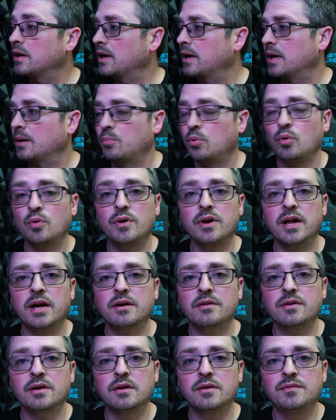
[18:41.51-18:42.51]
I pulled it
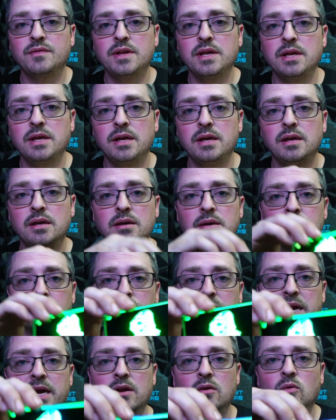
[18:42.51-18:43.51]
out of the
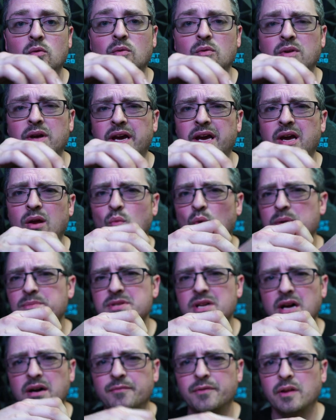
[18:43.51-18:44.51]
panel and wiped
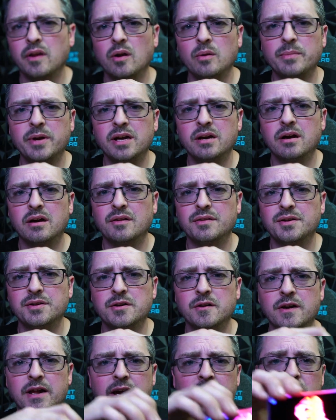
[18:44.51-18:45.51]
it off a little bit, got all the
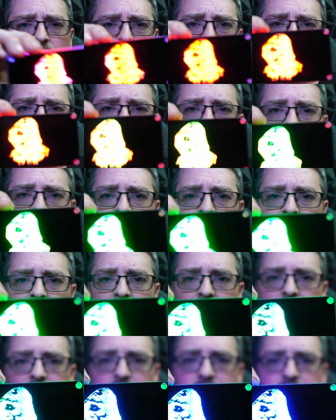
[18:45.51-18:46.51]
dirt out, but here it
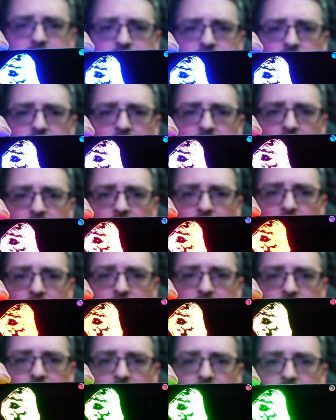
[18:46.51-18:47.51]
is
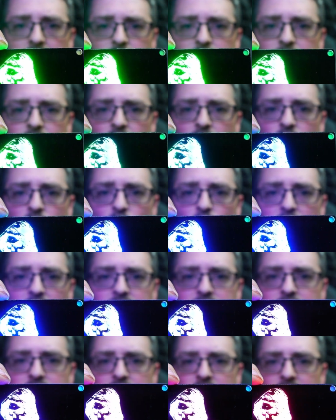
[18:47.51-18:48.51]
lit up
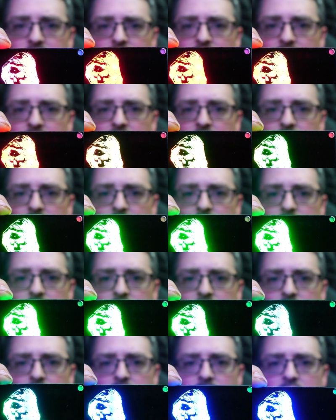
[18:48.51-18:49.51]
with the
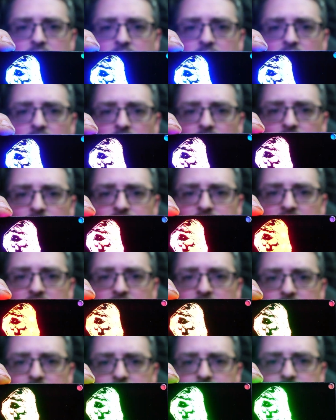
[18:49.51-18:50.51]
airlift kit.